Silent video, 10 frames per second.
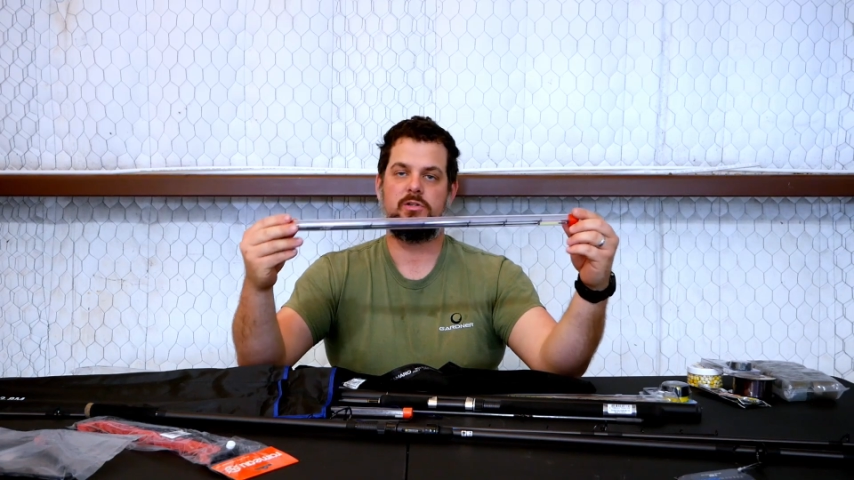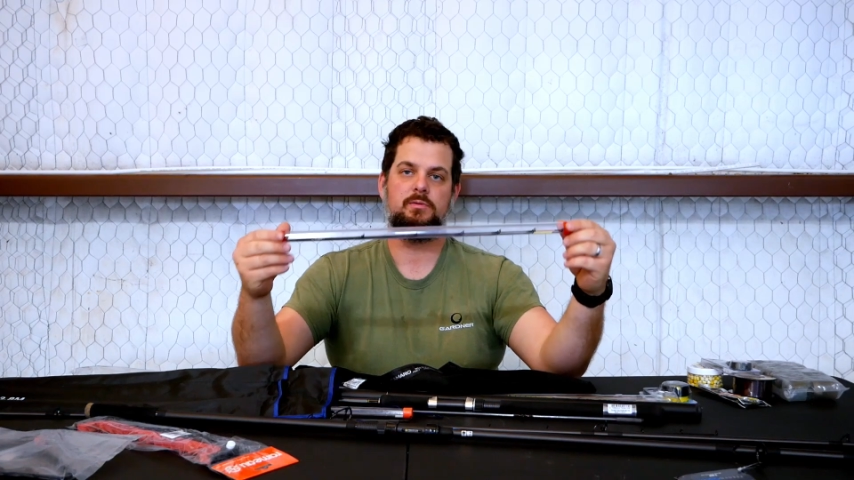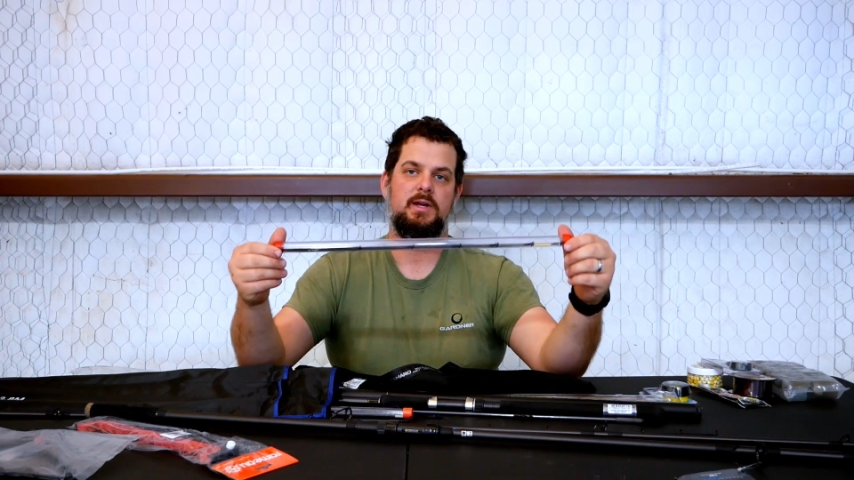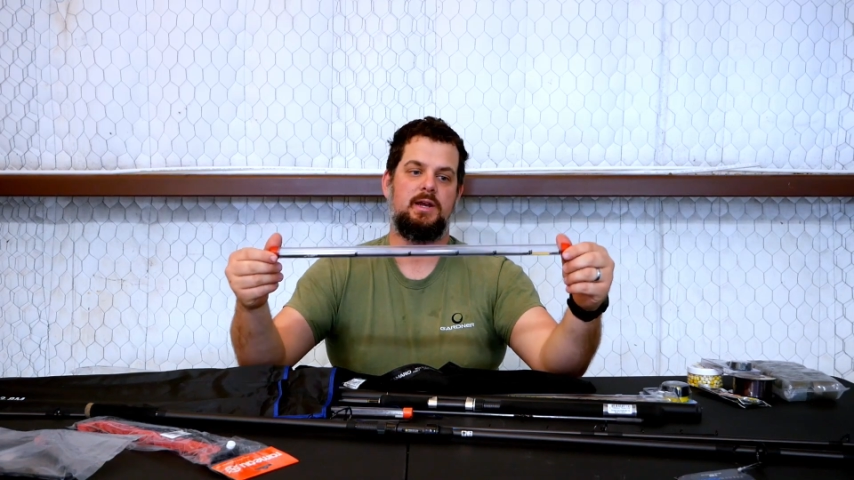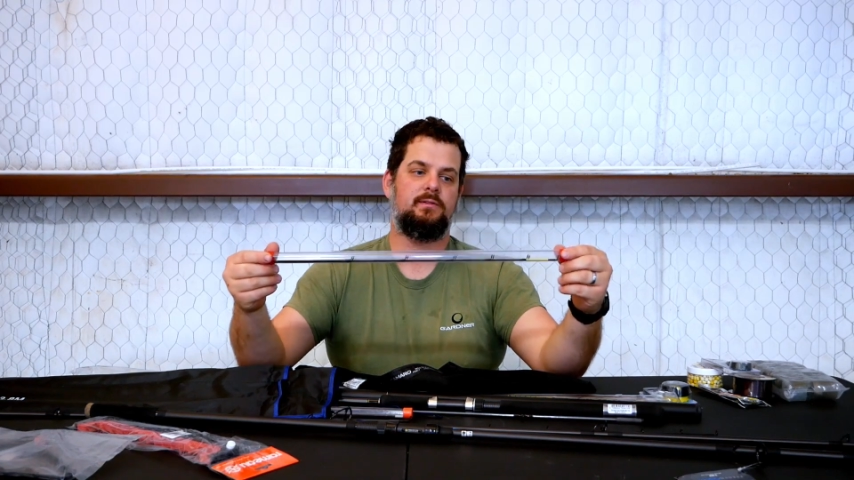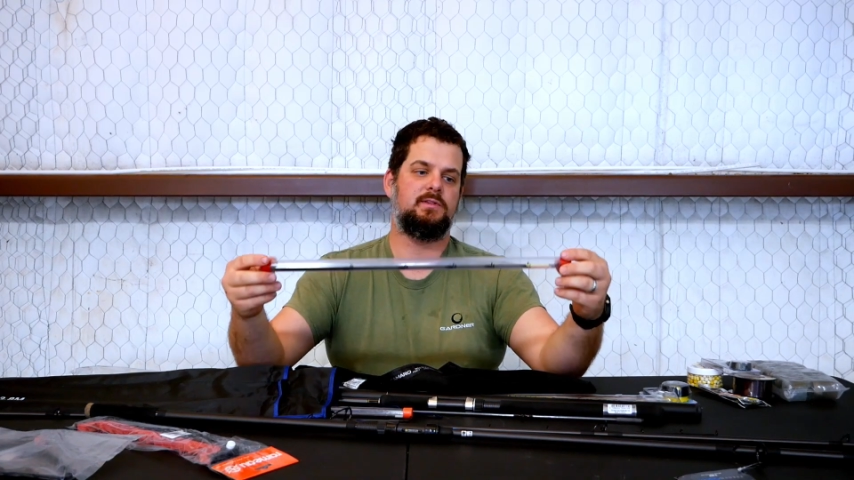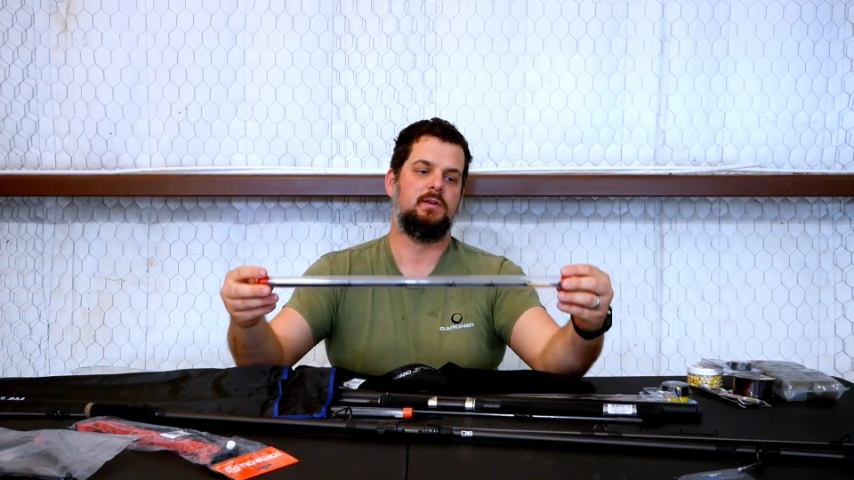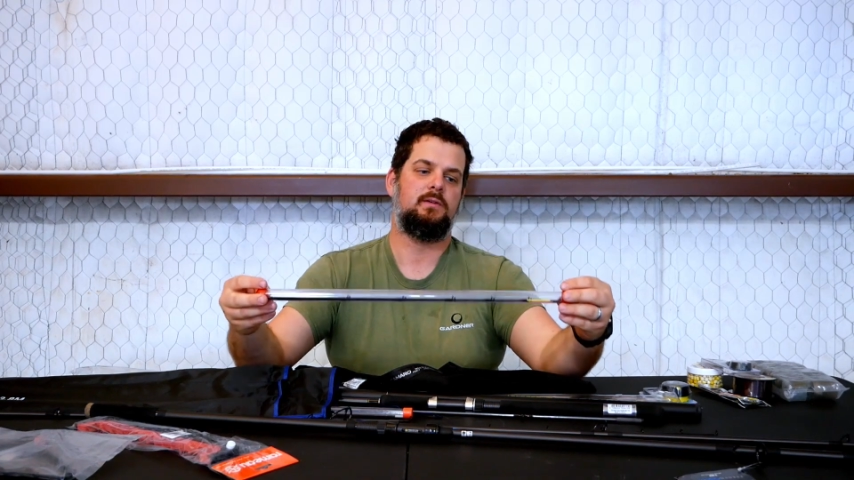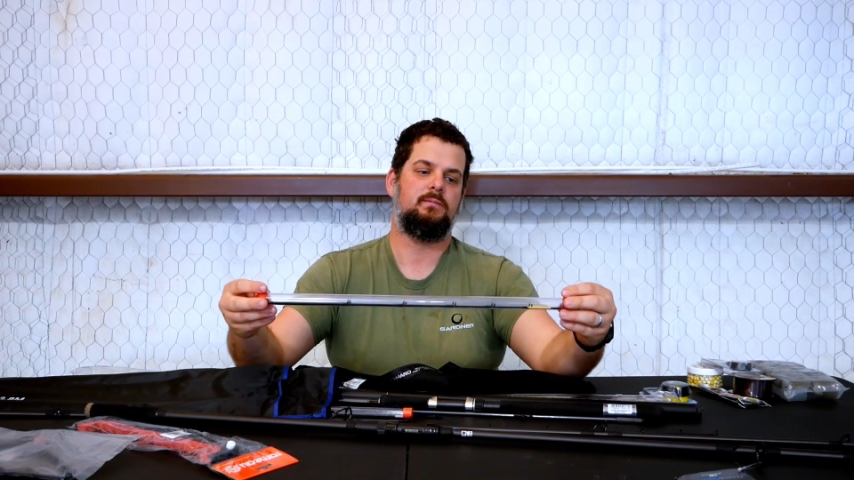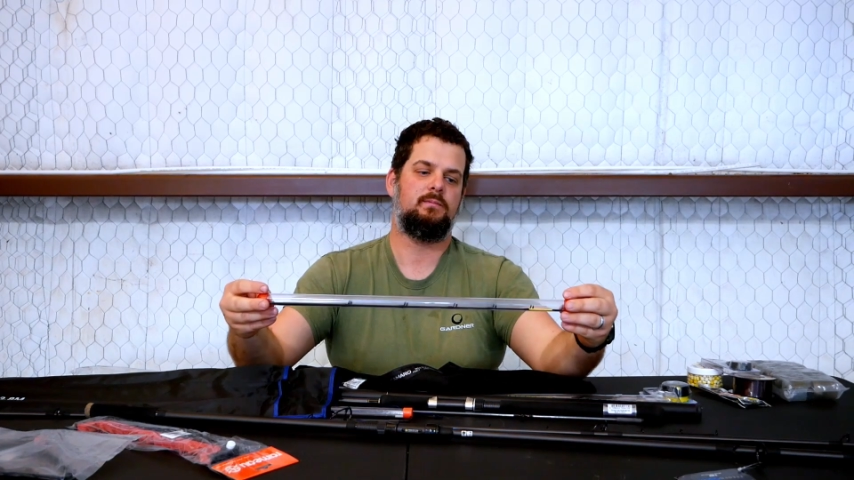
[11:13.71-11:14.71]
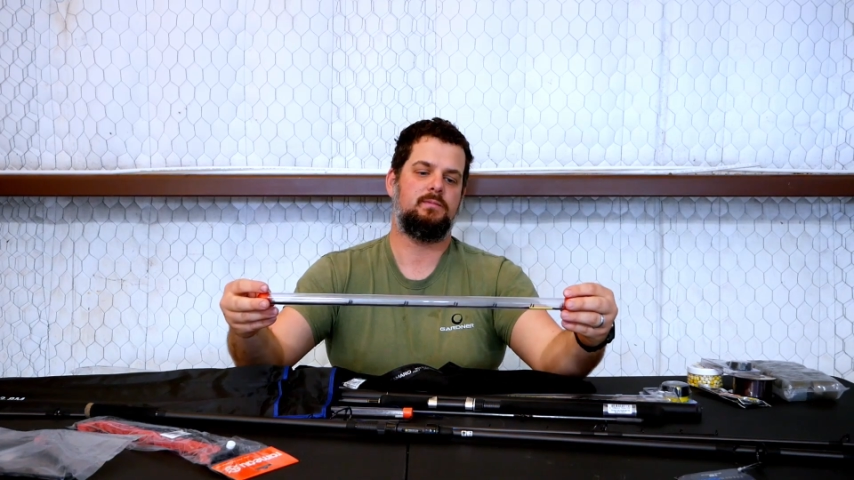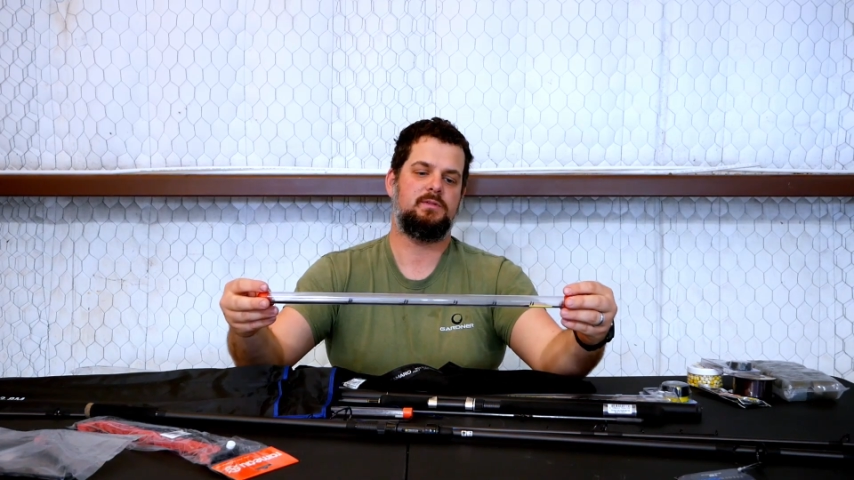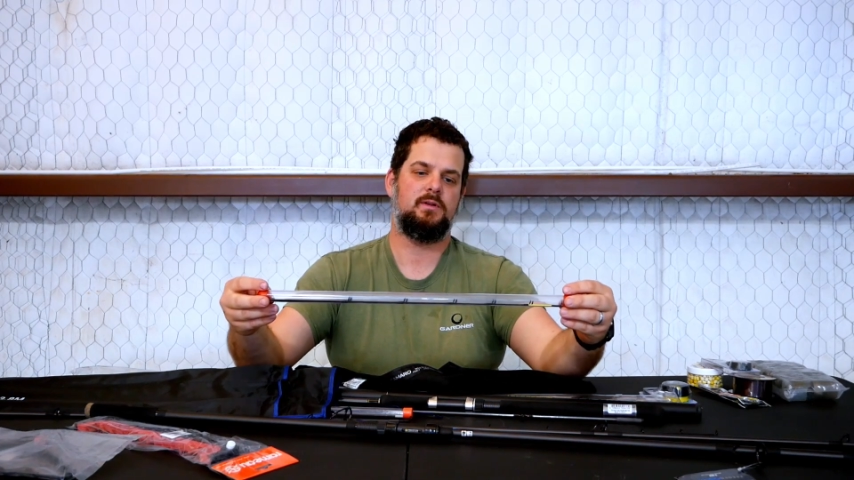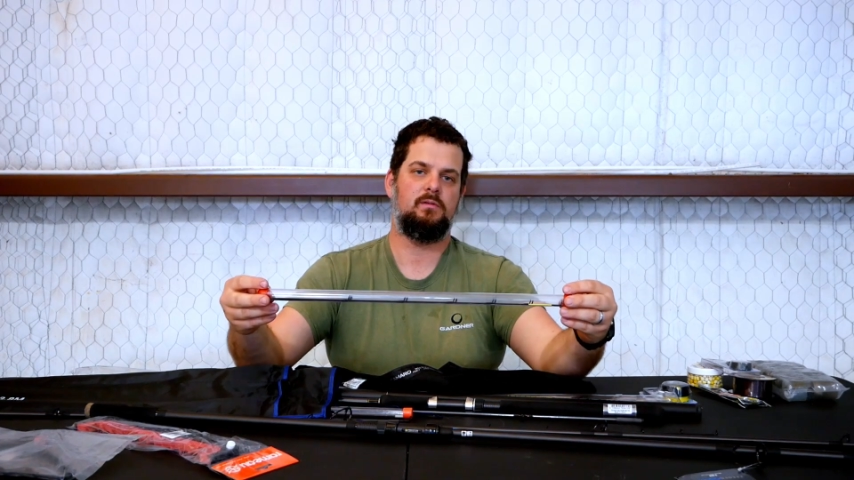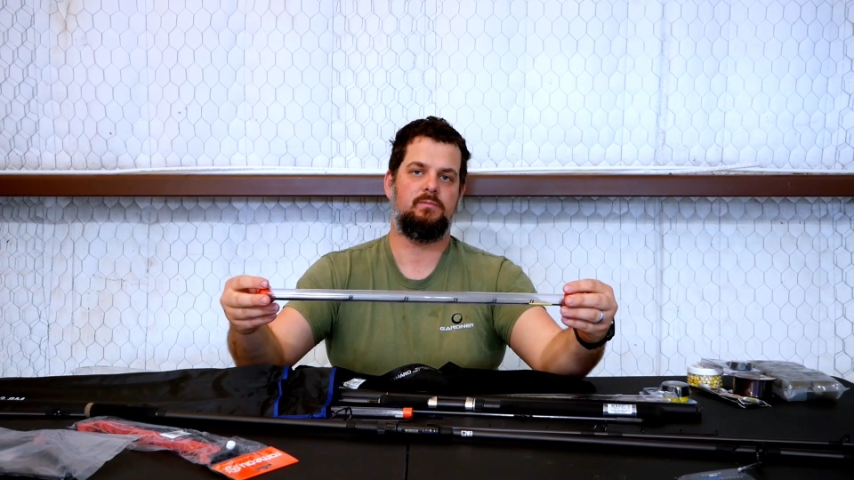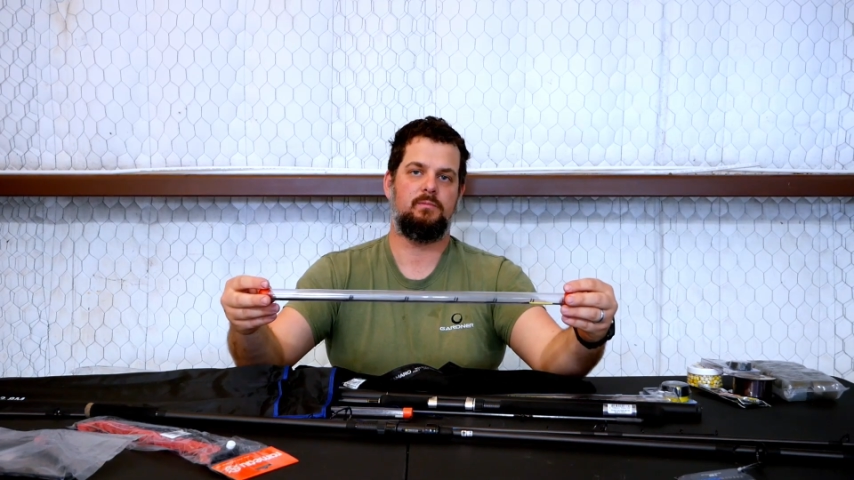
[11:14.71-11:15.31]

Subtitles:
3 ounce. So